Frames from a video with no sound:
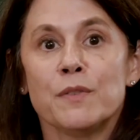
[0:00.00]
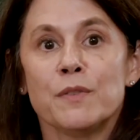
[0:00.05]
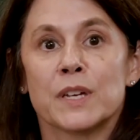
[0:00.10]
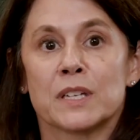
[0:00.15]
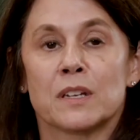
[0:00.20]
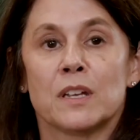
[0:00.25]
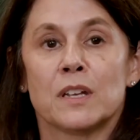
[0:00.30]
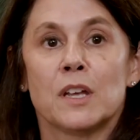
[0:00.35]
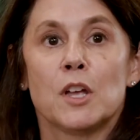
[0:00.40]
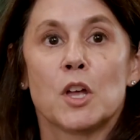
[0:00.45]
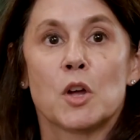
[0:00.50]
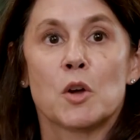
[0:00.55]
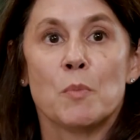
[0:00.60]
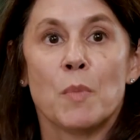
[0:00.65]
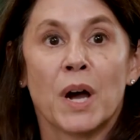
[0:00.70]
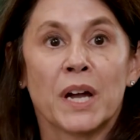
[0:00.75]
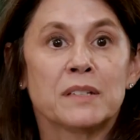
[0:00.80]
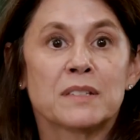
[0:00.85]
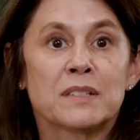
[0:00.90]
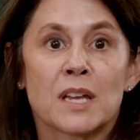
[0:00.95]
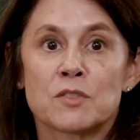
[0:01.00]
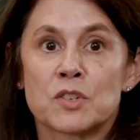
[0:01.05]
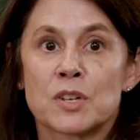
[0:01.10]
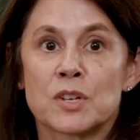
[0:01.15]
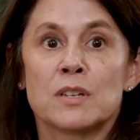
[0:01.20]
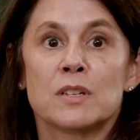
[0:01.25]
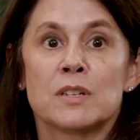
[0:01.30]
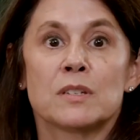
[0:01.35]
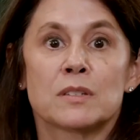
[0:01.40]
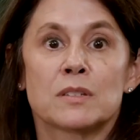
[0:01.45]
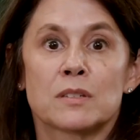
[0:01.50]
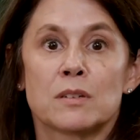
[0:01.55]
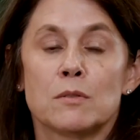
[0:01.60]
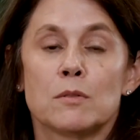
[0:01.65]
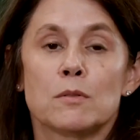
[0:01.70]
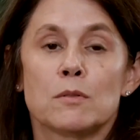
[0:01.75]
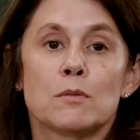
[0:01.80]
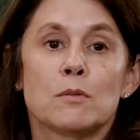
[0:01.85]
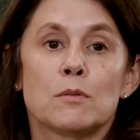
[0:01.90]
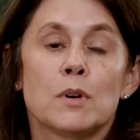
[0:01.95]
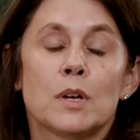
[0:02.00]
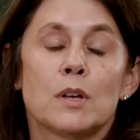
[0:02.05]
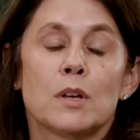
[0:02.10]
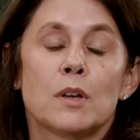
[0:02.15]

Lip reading: And my intention is to